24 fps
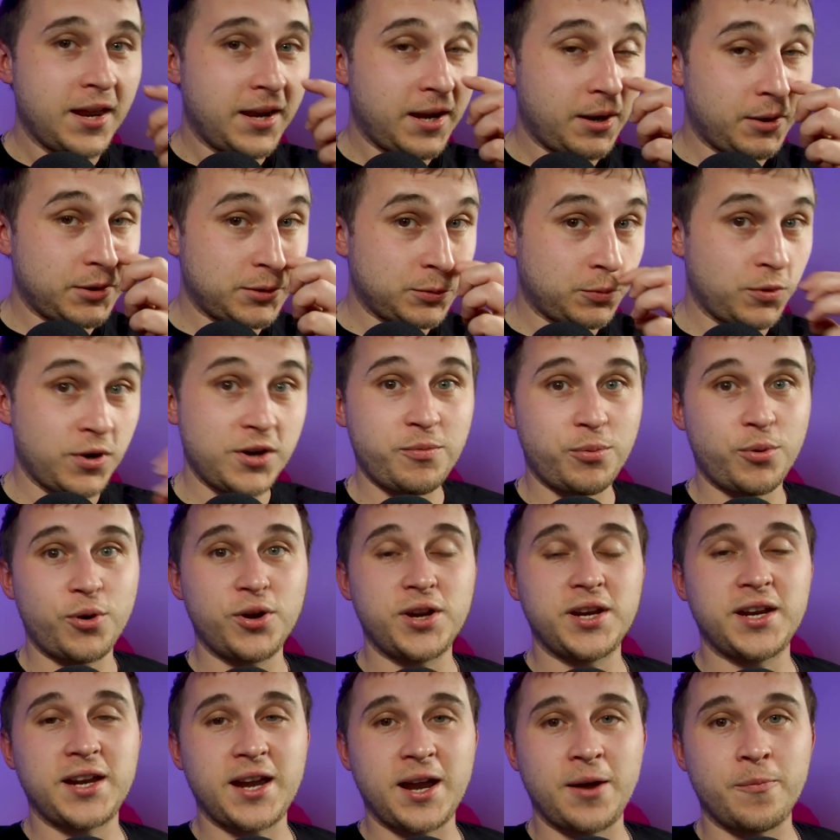Now, it's worth
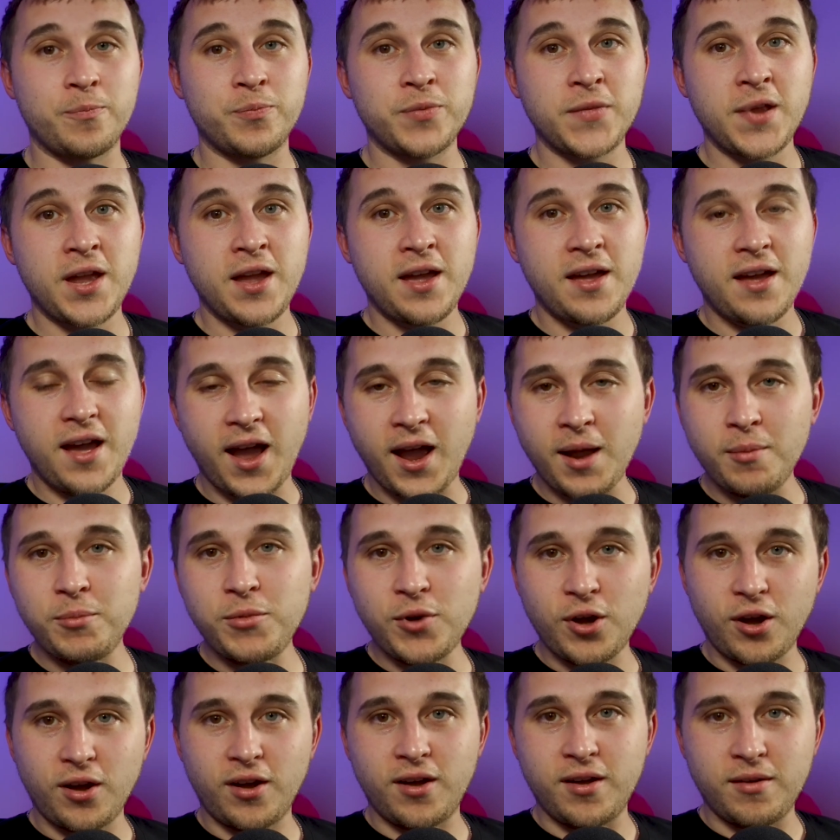pointing out, I'm
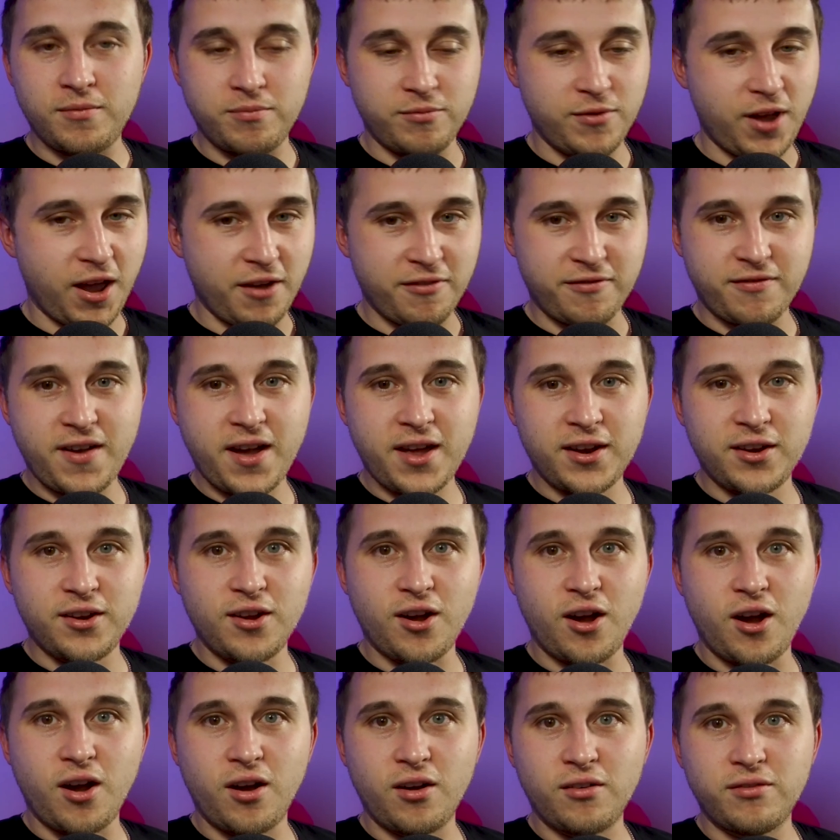not a fan
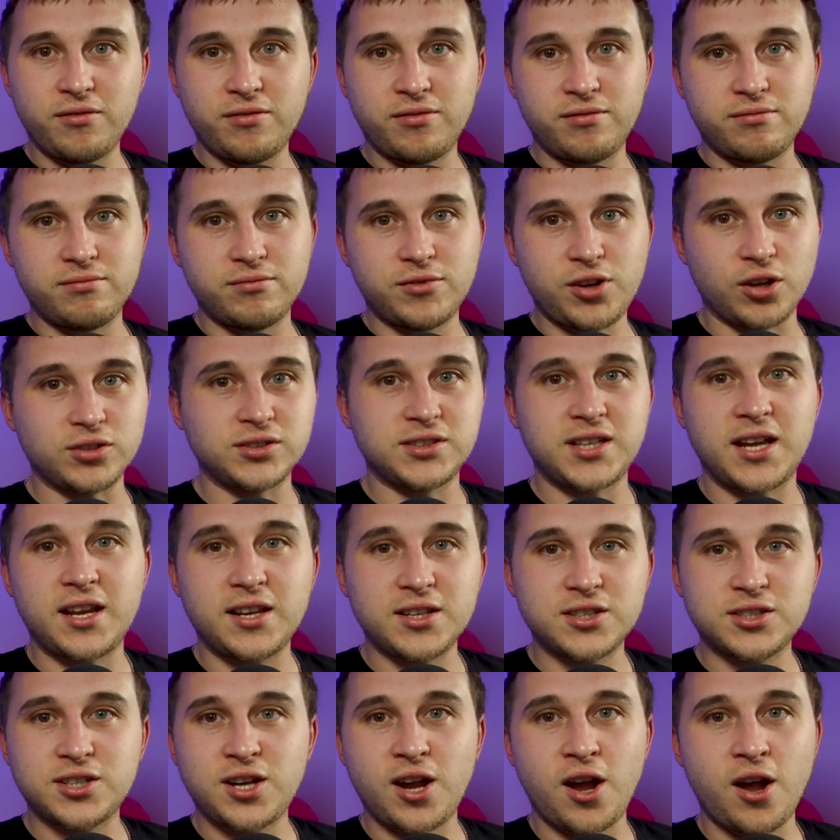of
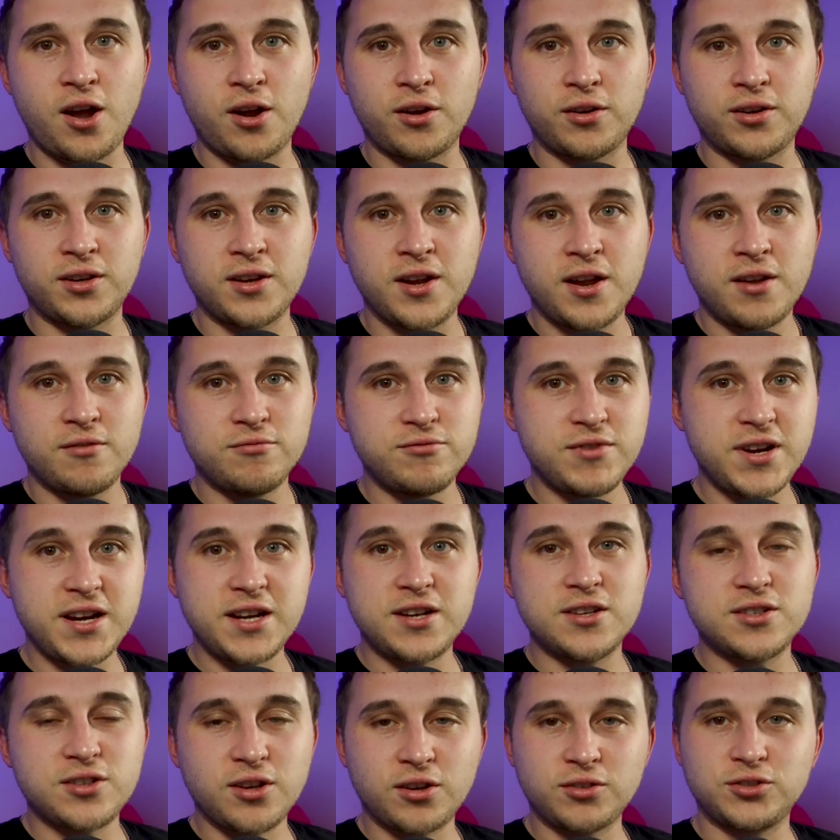contactless card
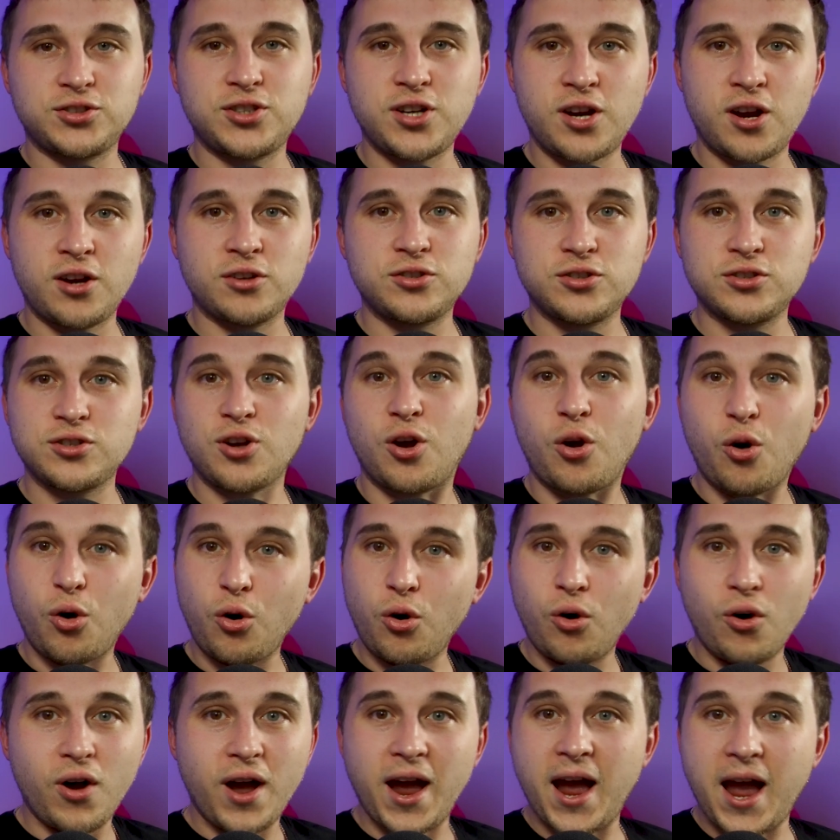readers on chargers
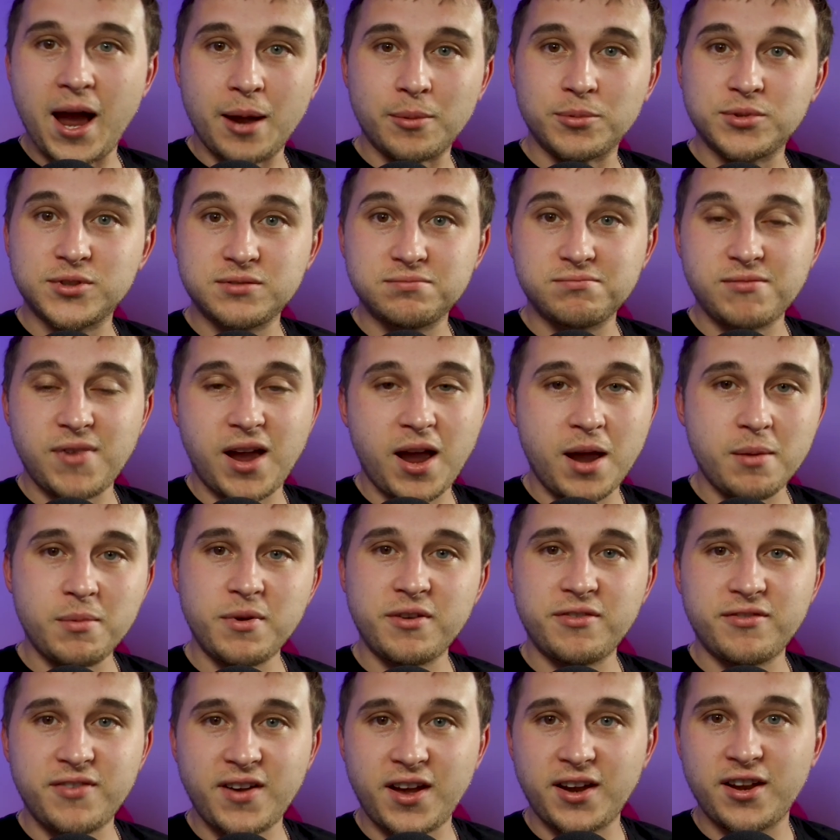or apps. I'm
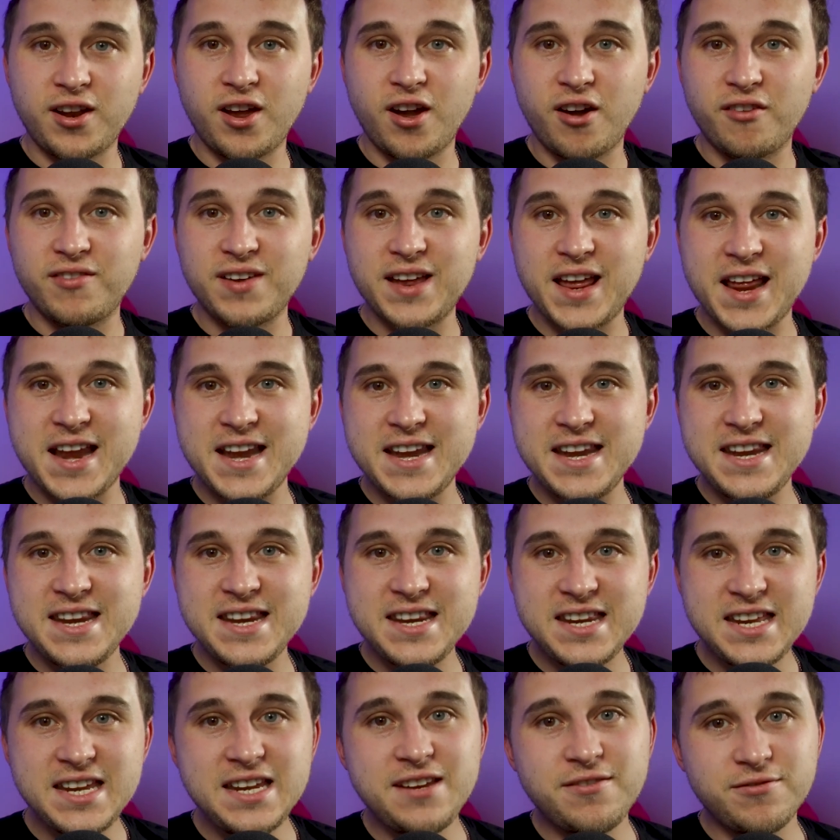a fan of
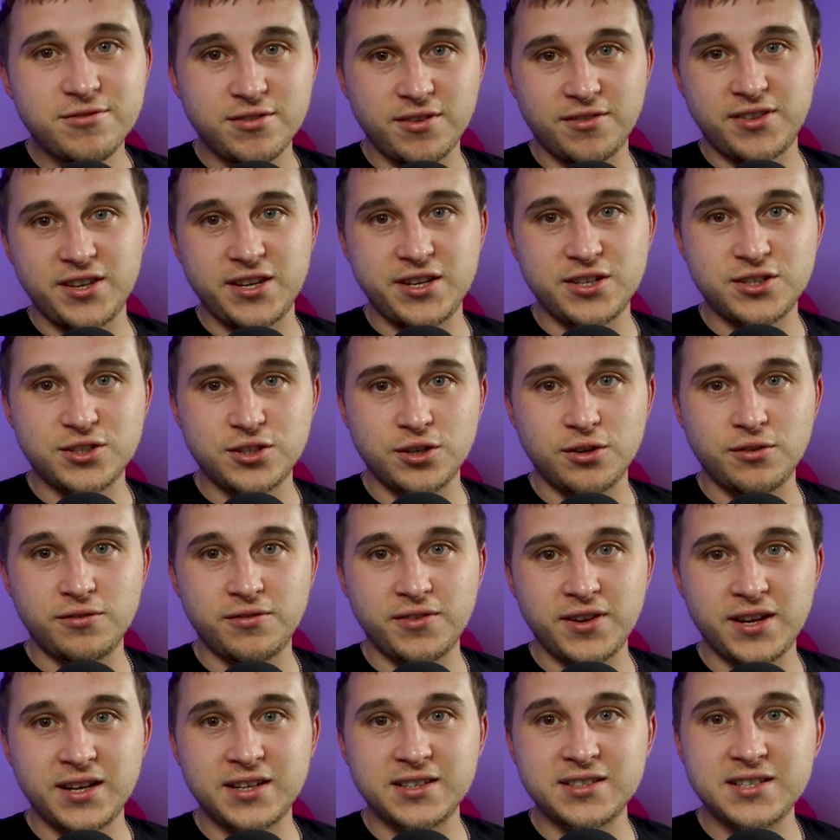neither of these two
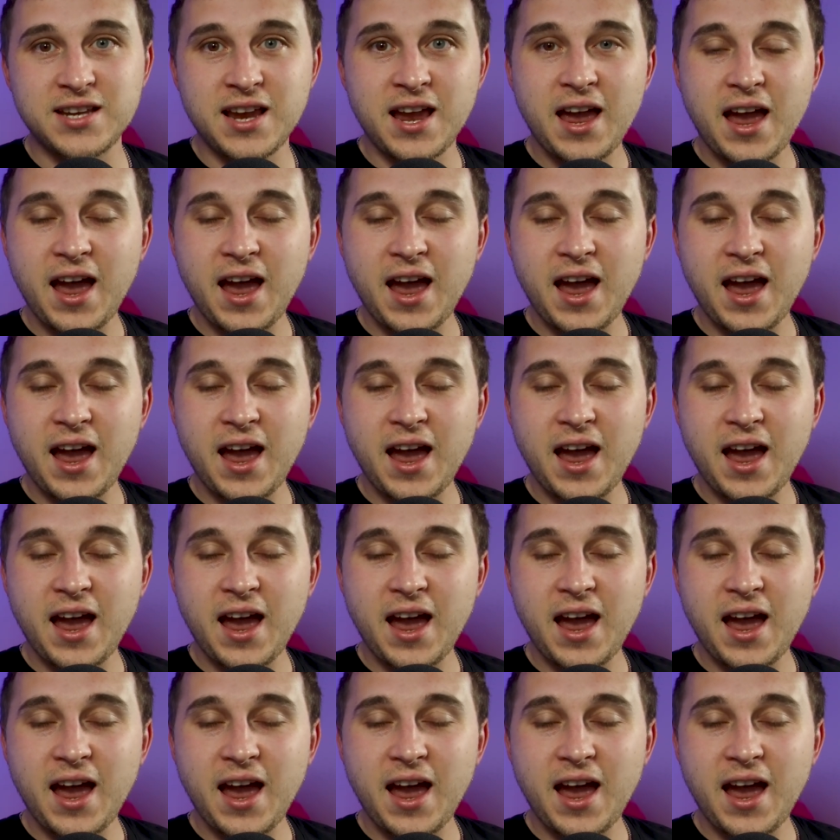things.